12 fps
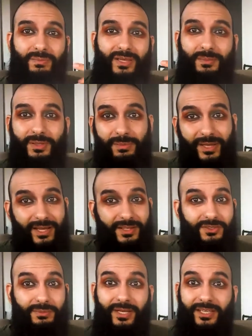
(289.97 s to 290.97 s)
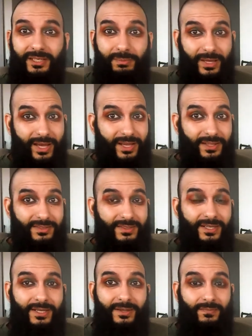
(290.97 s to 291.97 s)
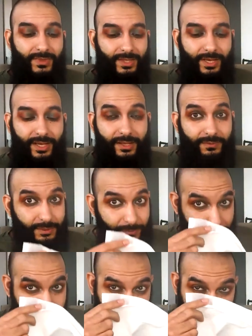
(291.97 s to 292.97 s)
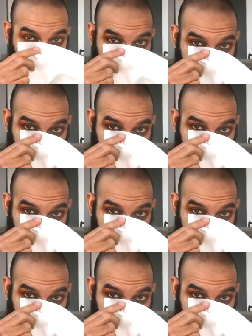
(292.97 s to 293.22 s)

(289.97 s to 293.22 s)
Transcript: baby pads or makeup pads. And what we can do